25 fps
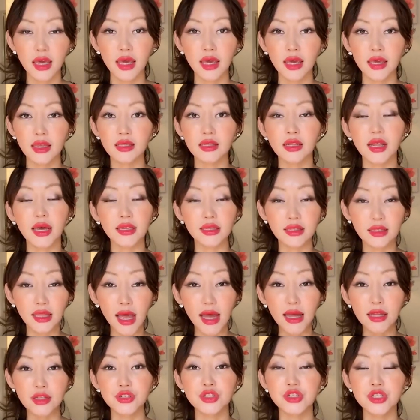And like
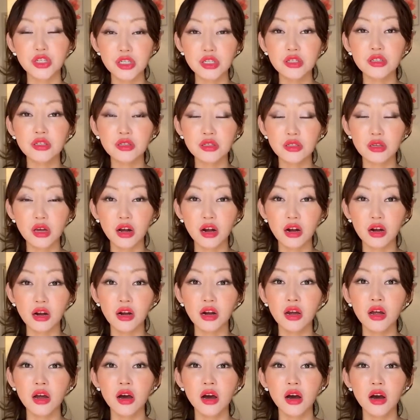that, jeans
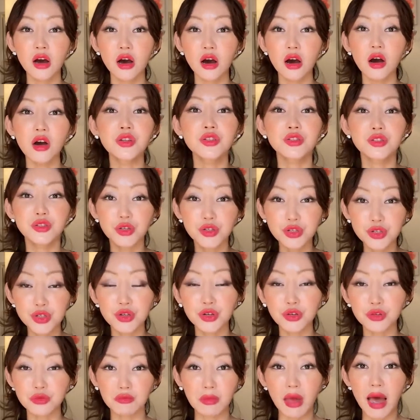are
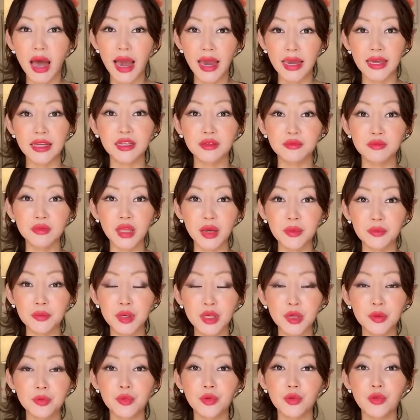such an item that
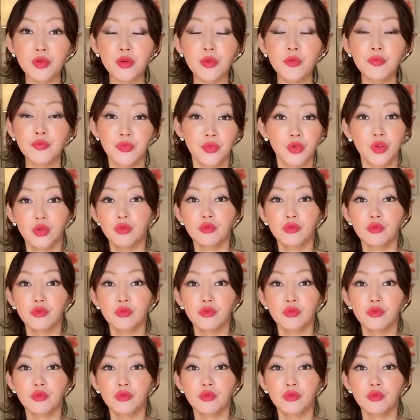people,